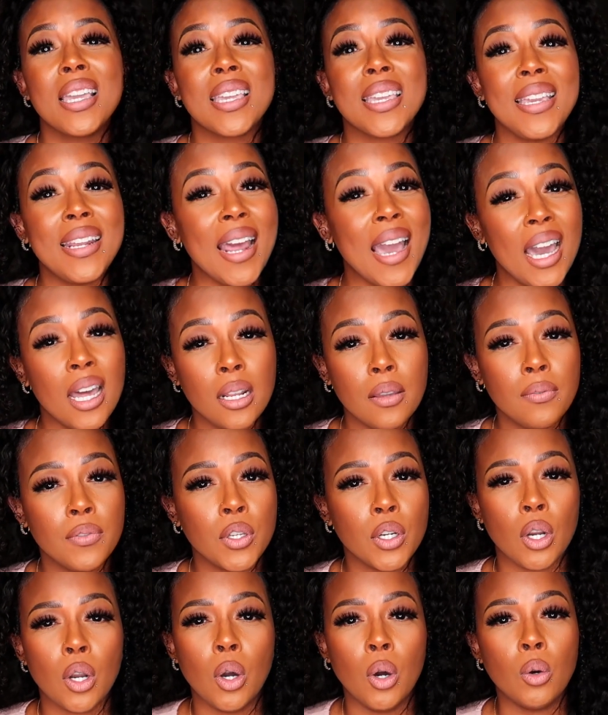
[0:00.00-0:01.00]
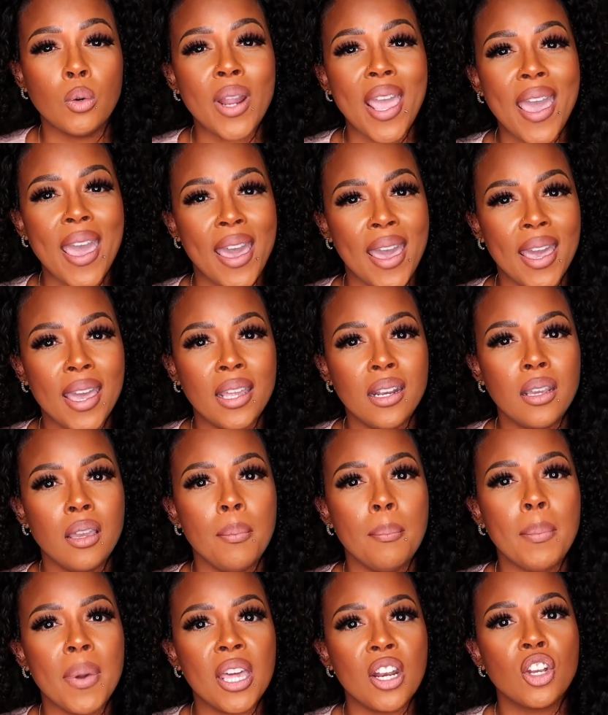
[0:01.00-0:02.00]
Get out of your own head.
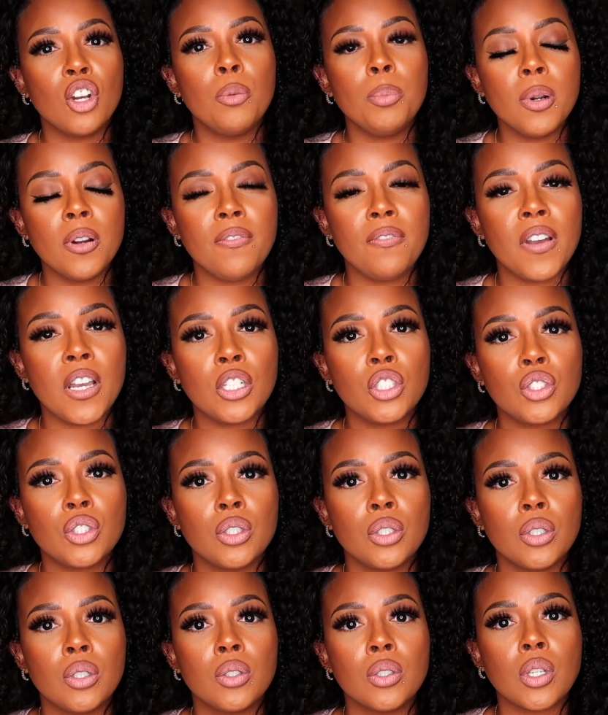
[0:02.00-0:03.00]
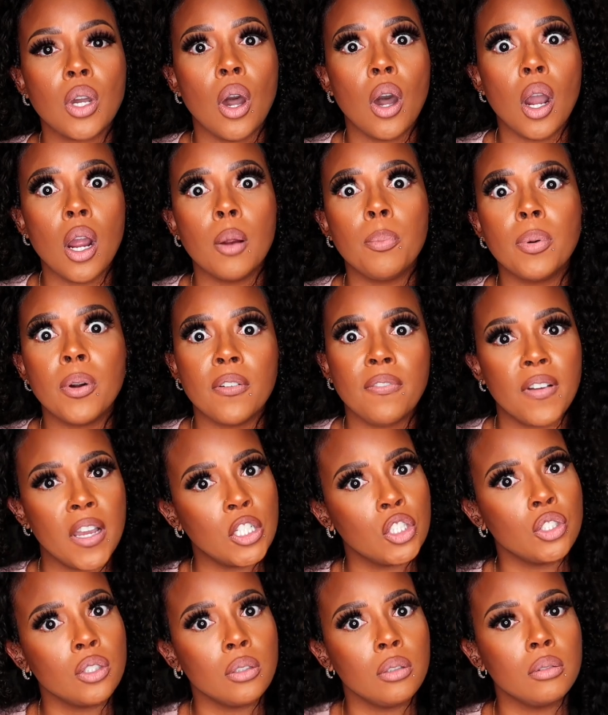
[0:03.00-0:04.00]
Medical professionals are
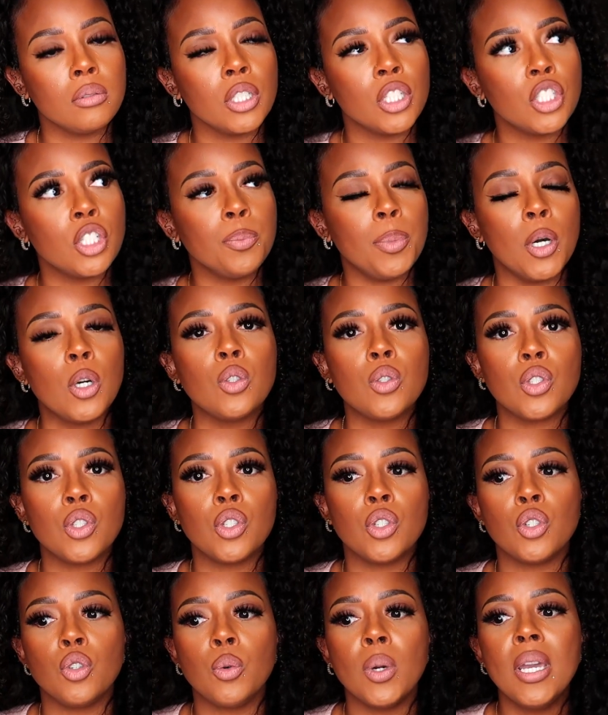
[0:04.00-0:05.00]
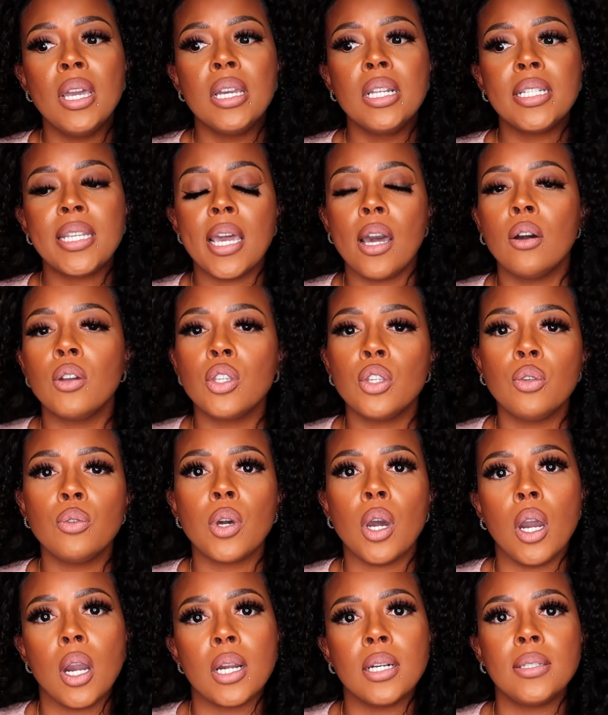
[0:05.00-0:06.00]
professional. They're supposed to tell you
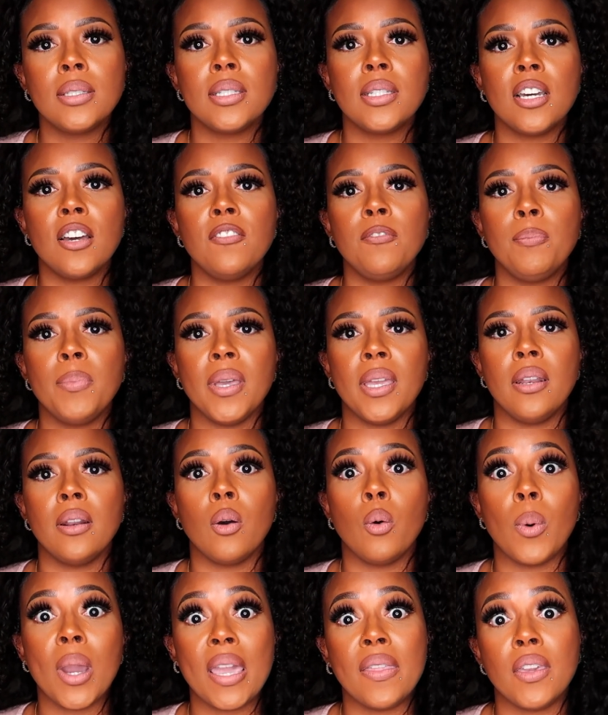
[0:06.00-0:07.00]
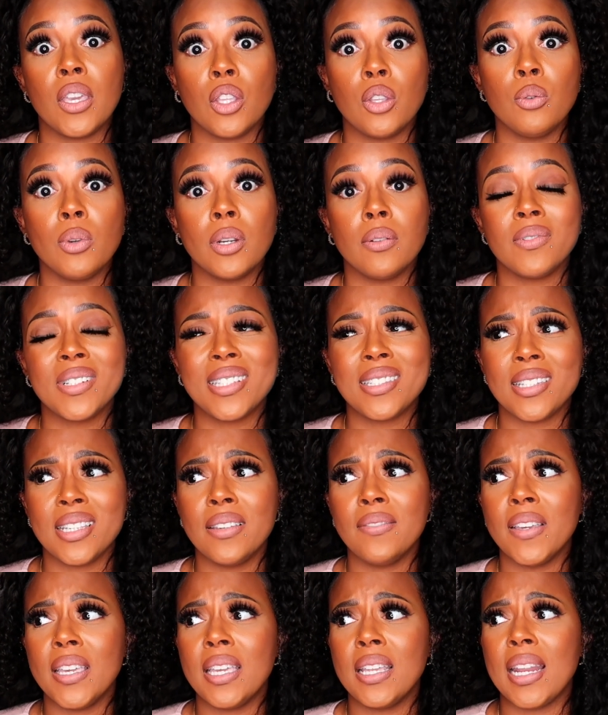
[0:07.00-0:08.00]
the hard stuff, but in a way that you can
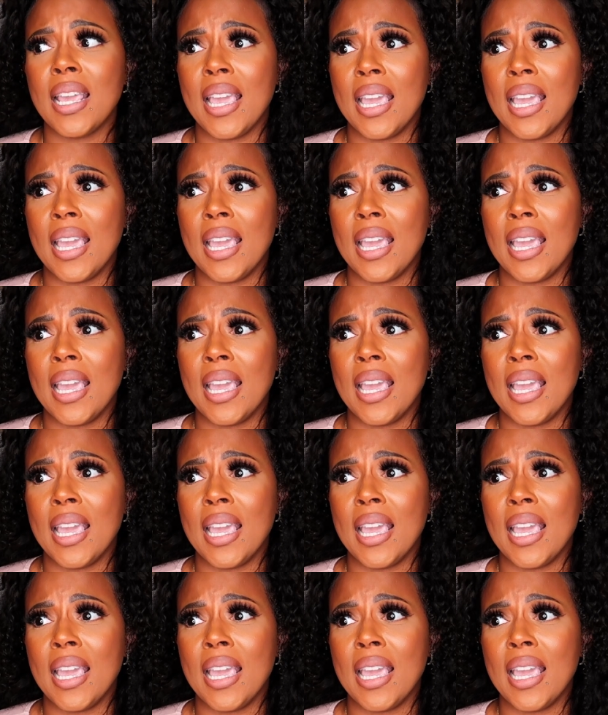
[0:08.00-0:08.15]
receive it.